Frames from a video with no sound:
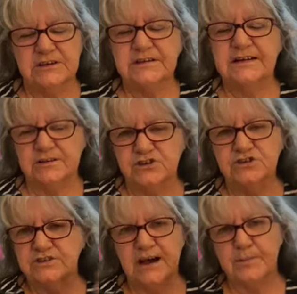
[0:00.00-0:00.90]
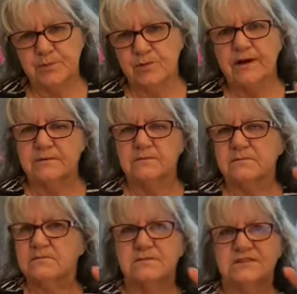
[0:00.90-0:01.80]
of ten, she's up around
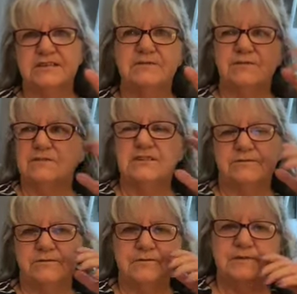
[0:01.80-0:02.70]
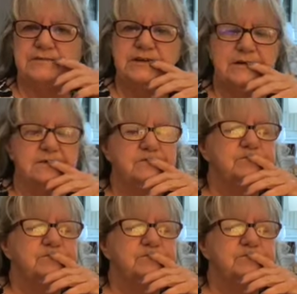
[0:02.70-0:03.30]
seven, seven fifteen.